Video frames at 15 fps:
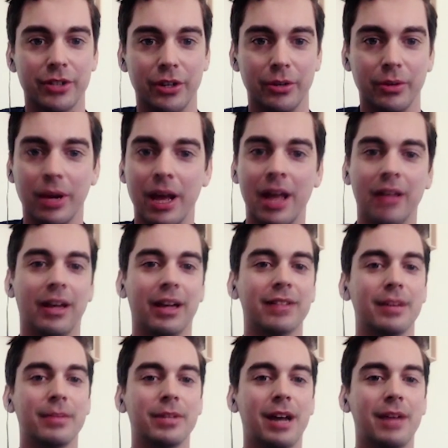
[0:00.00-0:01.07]
too. Like
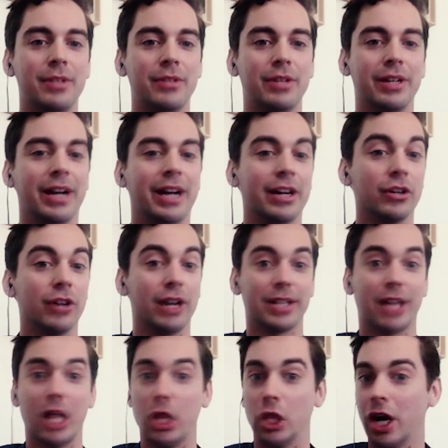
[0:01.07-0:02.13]
sometimes you can cut across
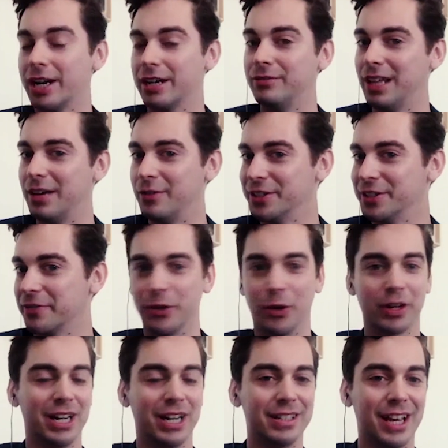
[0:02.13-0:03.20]
a lot of levels of an
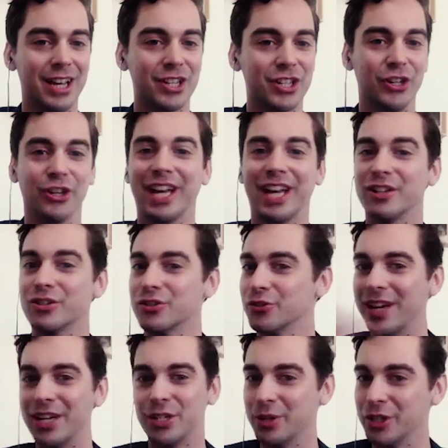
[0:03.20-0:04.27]
organization or get
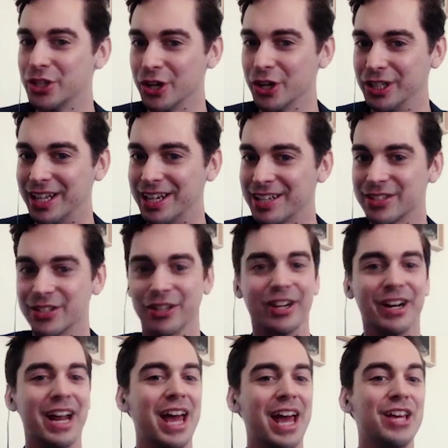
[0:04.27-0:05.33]
straight to a journalist,
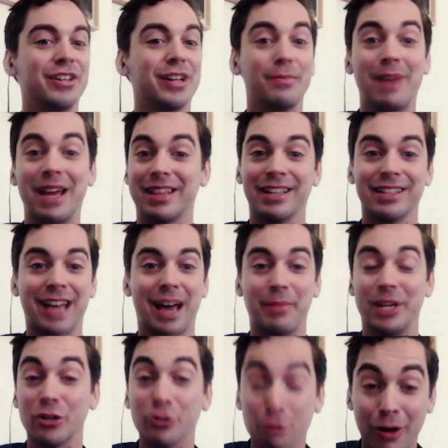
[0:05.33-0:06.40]
or you can make things happen
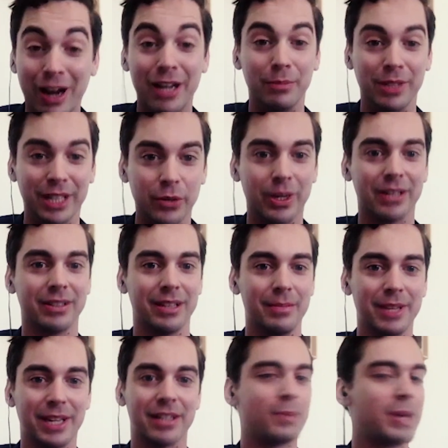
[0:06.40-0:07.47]
incredibly quickly
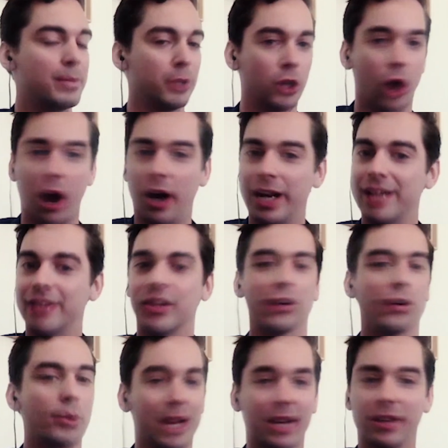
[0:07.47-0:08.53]
because people are on it, they're
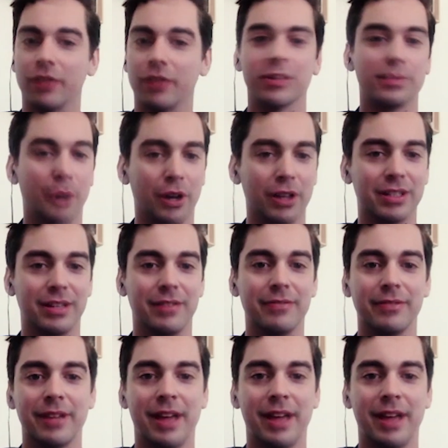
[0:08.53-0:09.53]
quick, they're responsive.